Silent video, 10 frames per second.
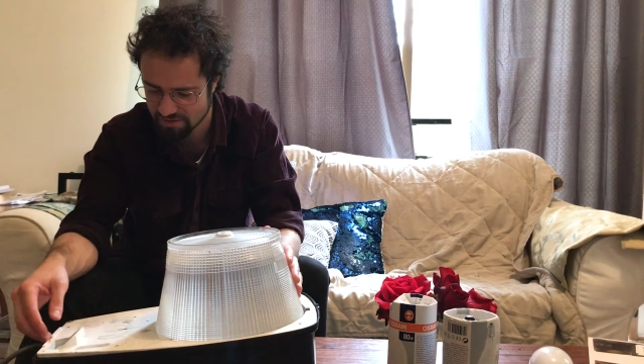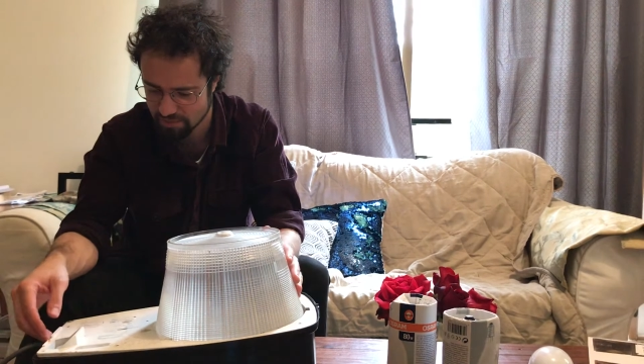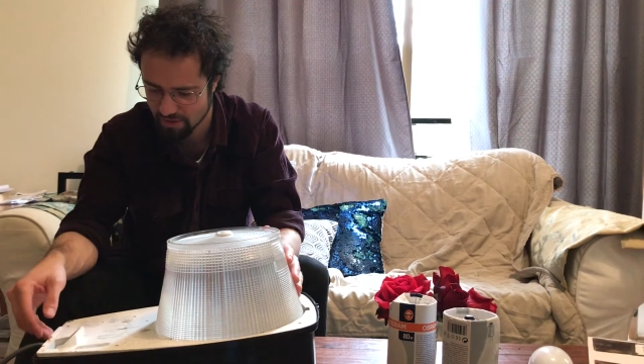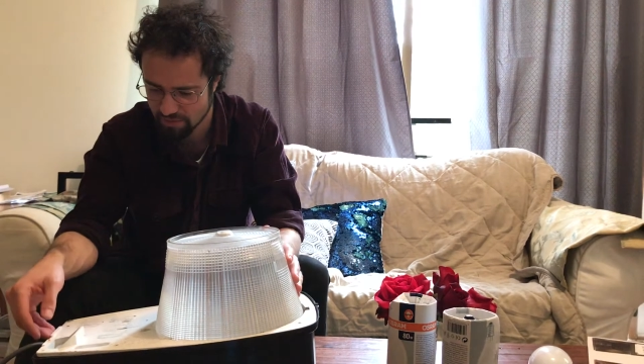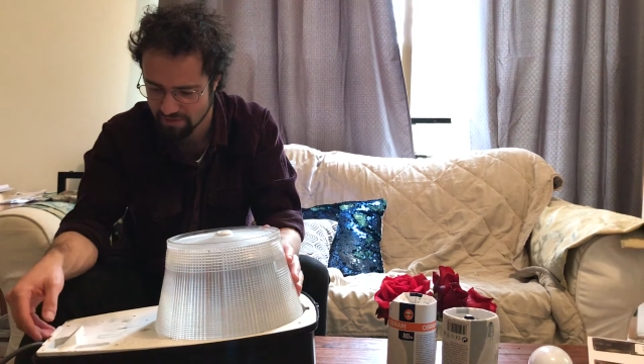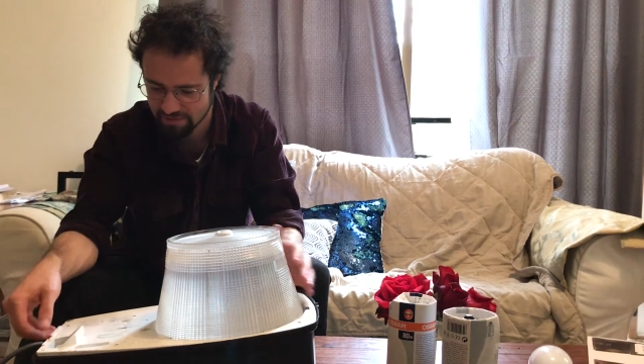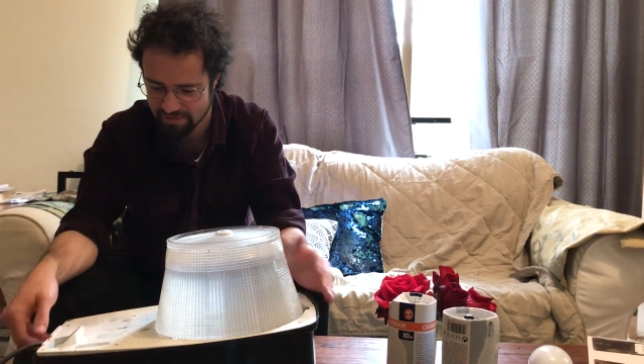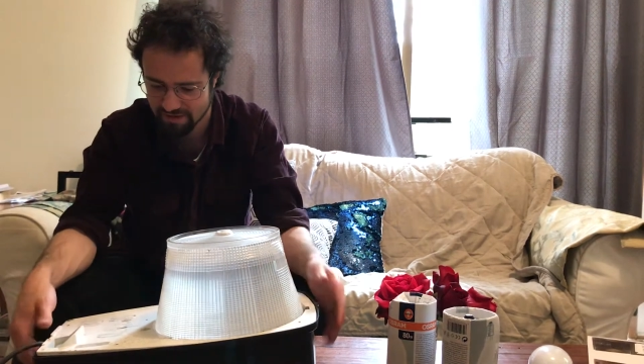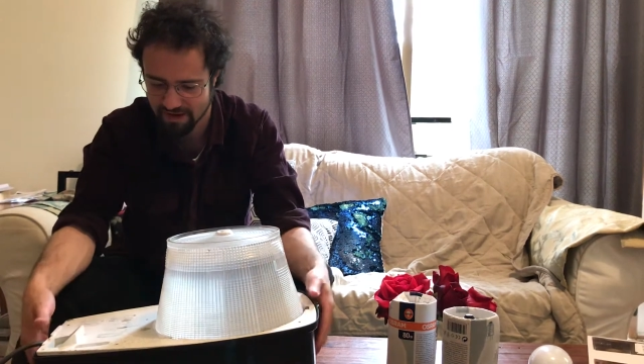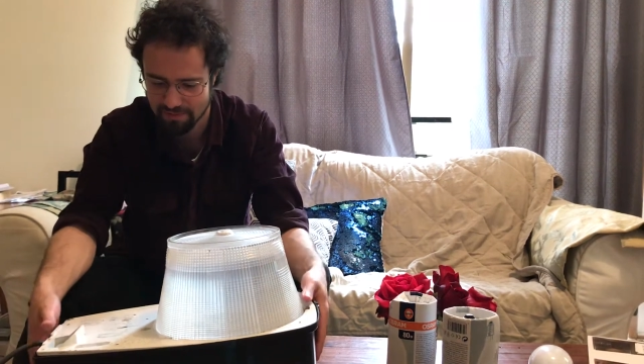Melbourne.
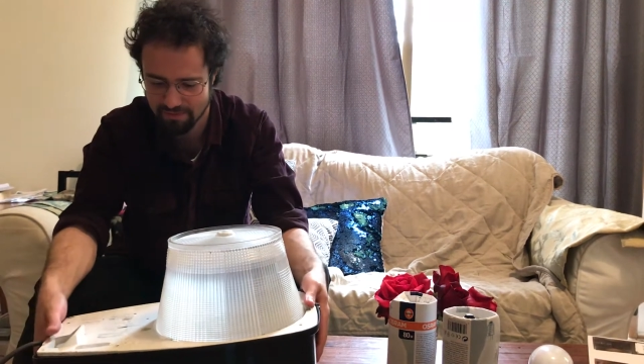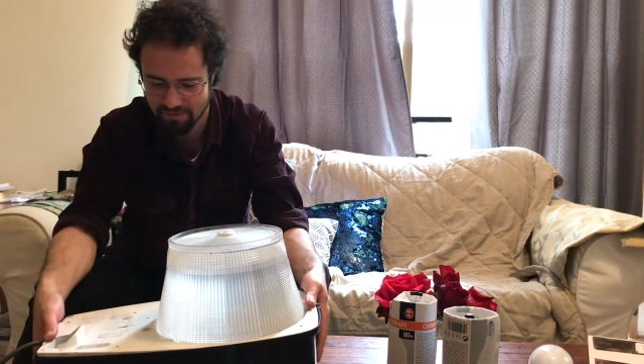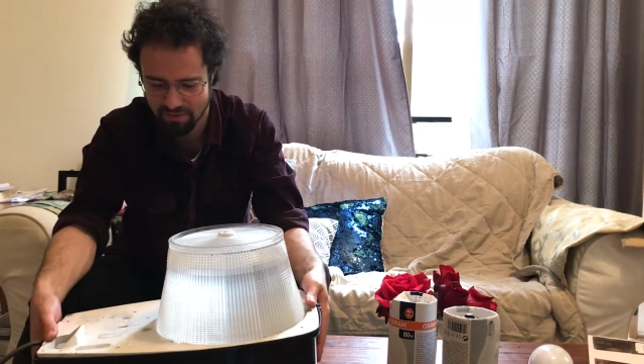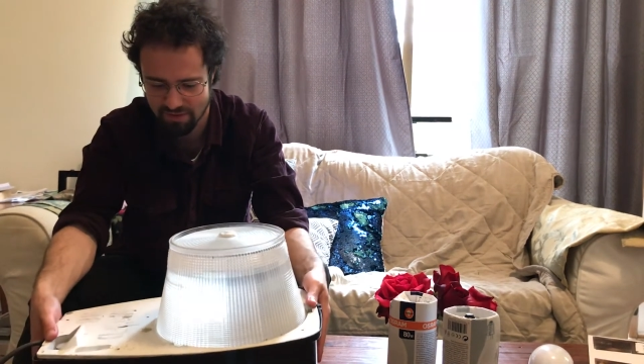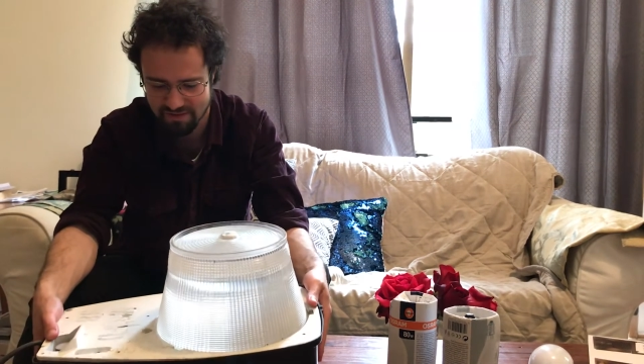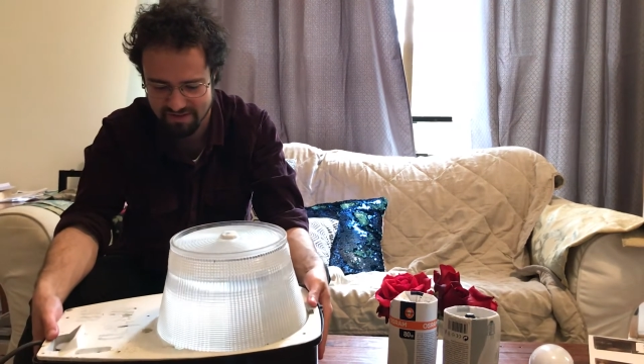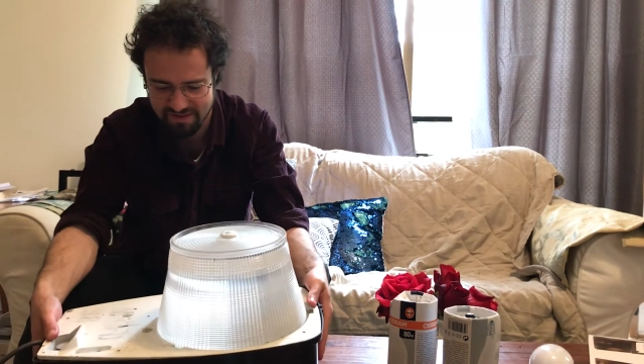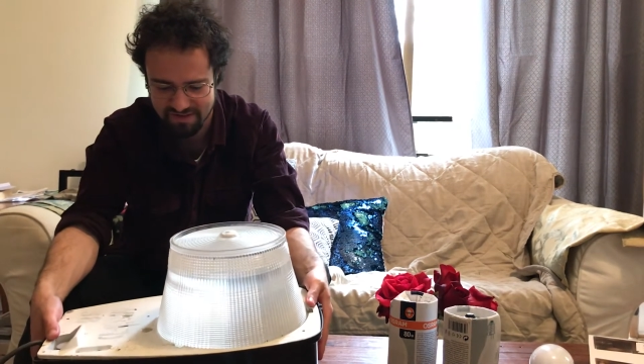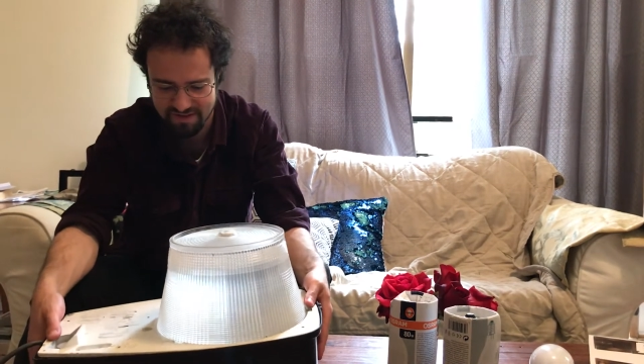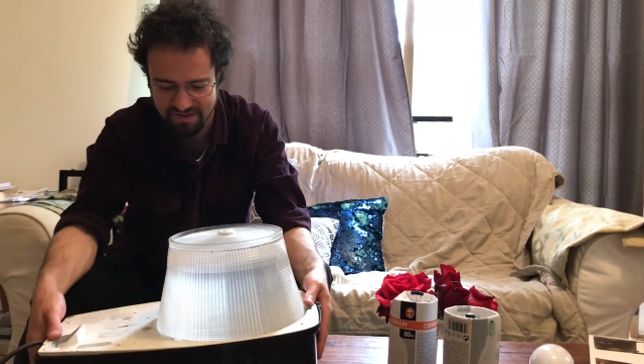They've got this
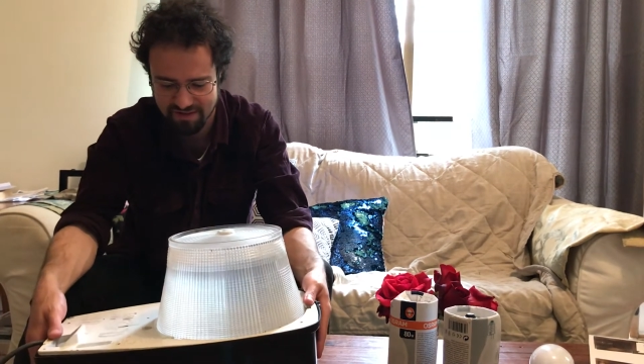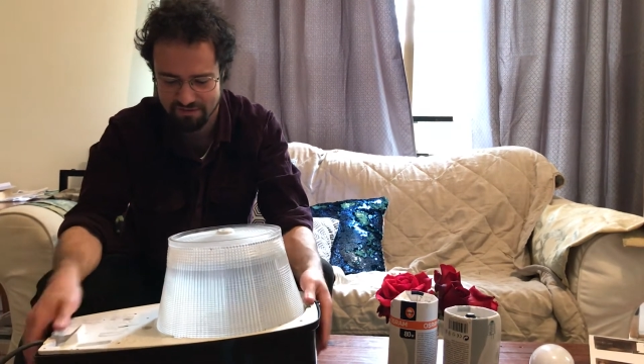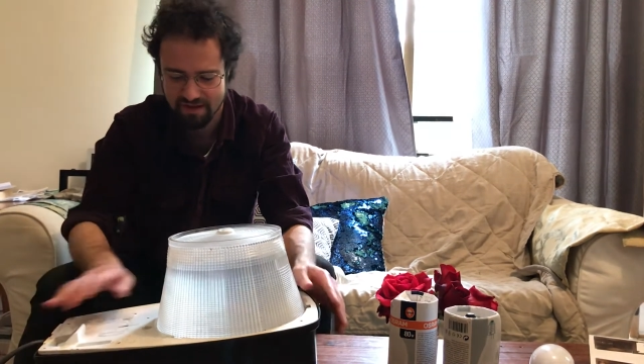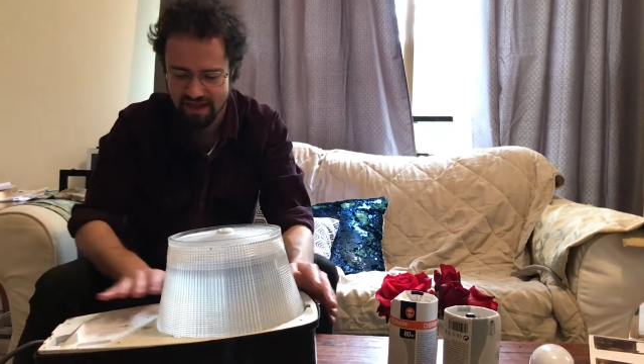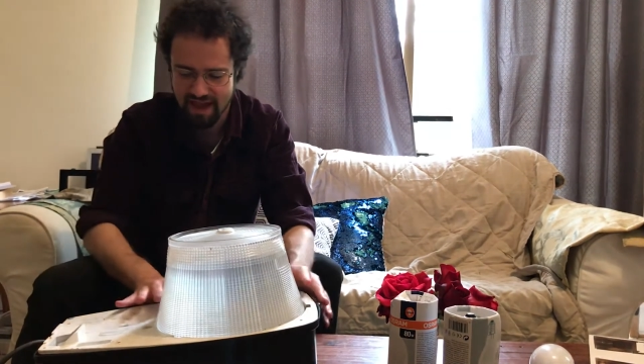distinctive